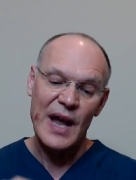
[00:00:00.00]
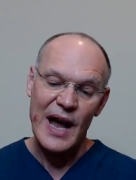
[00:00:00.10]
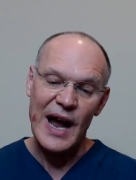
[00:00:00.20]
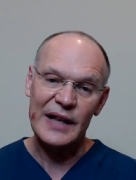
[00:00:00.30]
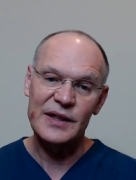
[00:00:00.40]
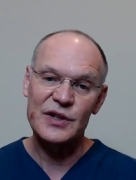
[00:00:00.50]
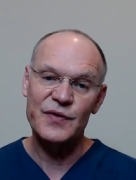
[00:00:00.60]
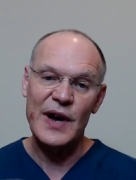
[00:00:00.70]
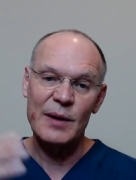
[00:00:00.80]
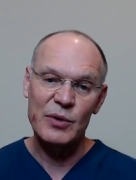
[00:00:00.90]
at this
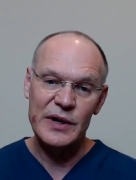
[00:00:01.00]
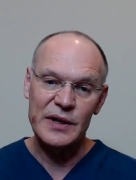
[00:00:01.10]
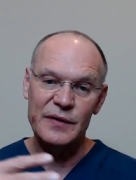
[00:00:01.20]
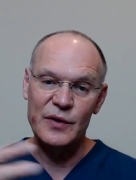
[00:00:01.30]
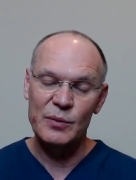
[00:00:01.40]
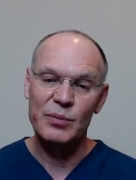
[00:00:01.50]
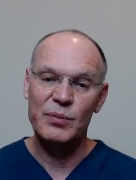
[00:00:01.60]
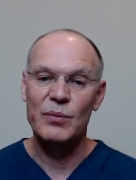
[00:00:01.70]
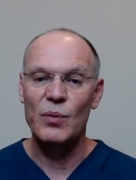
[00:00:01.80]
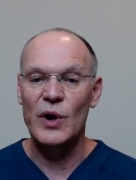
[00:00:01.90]
fabric, and if you're
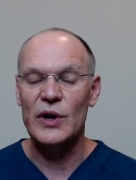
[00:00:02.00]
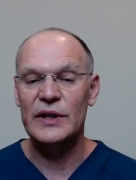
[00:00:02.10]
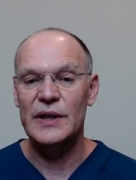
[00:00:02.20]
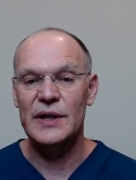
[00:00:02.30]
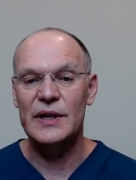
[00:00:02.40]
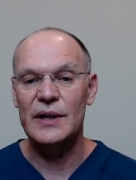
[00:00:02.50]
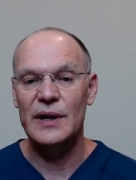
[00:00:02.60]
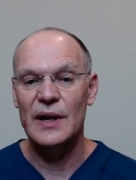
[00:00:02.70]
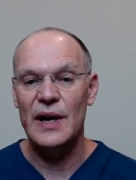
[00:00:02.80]
wearing the thing